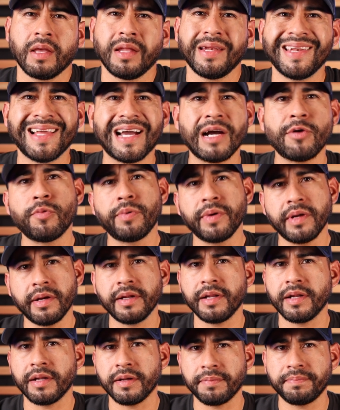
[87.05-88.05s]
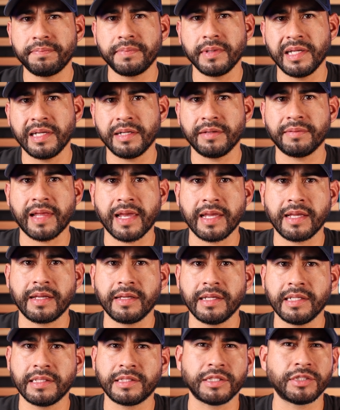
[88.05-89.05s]
Not weird in a
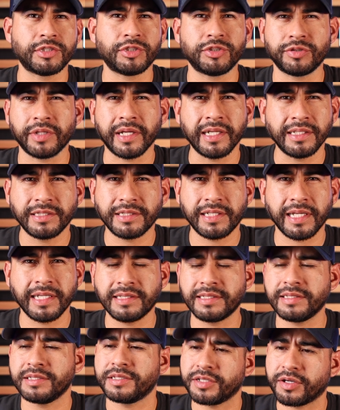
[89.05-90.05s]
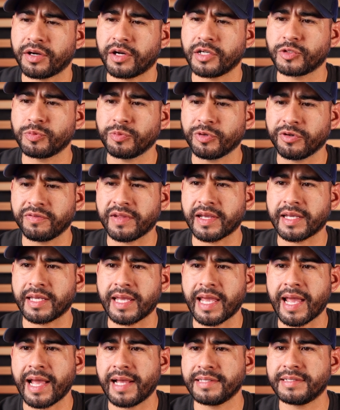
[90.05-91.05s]
like it's a strange tasting cigar. It's more of like
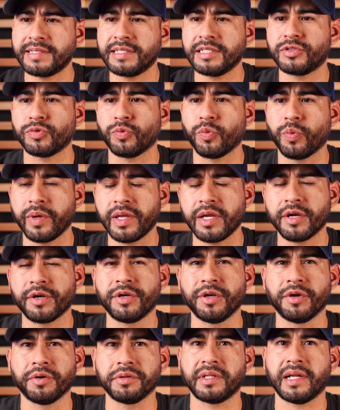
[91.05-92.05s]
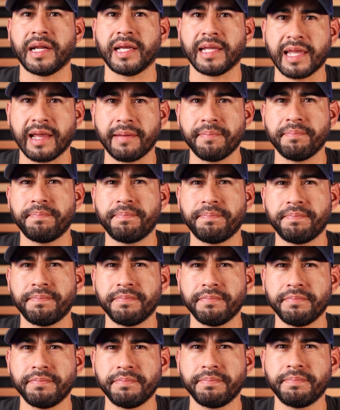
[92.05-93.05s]
it has this weird note that I can't
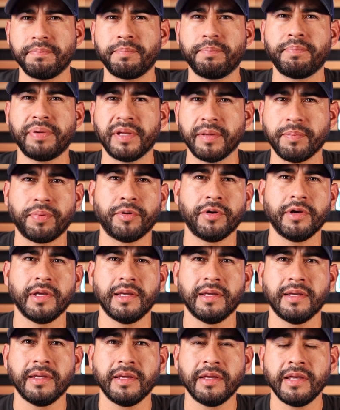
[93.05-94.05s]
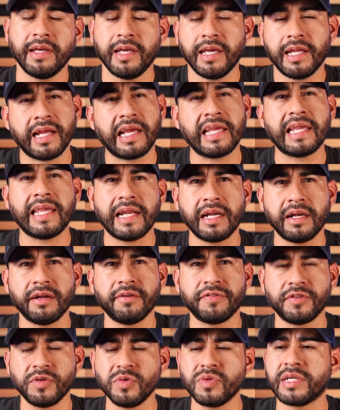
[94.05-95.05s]
pinpoint, and I get it
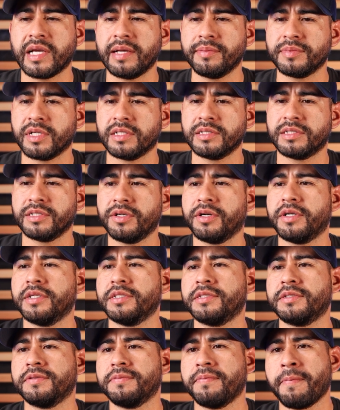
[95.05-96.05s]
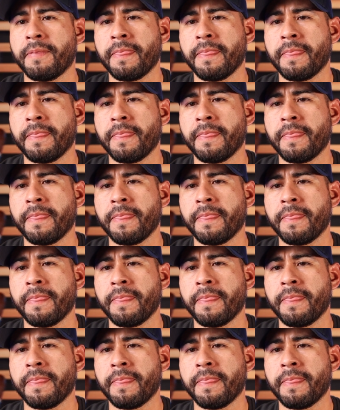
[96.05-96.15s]
a few times on cigars.